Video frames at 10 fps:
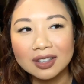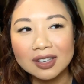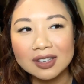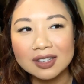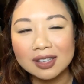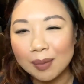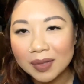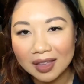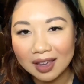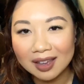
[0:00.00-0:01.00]

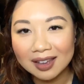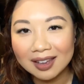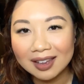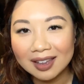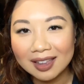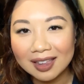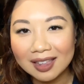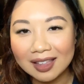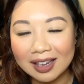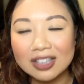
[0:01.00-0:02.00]
something.
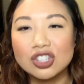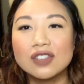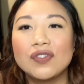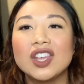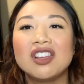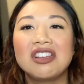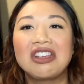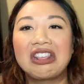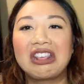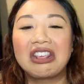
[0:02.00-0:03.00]
Like I just
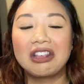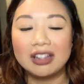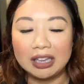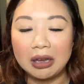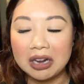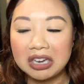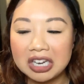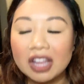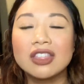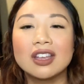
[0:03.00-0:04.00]
feel like
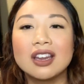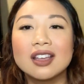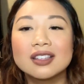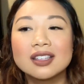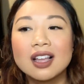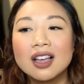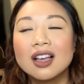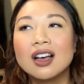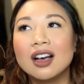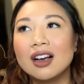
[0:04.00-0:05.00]
nothingness.
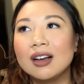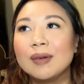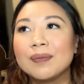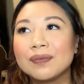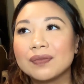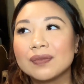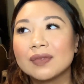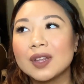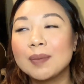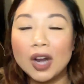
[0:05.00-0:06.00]
But
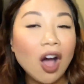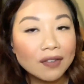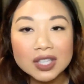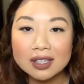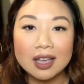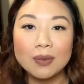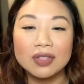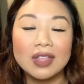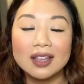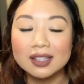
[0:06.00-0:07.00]
obviously when
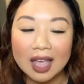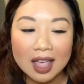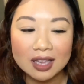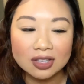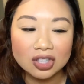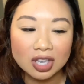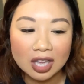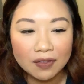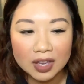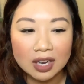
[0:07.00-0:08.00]
things end,
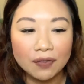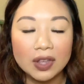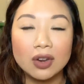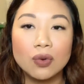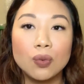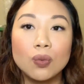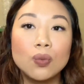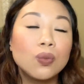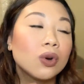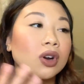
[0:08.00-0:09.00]
even if it
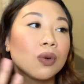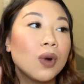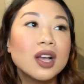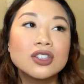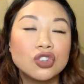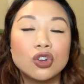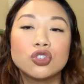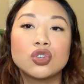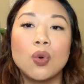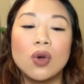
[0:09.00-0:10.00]
was your
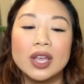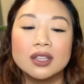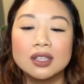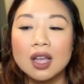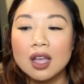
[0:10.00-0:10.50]
choice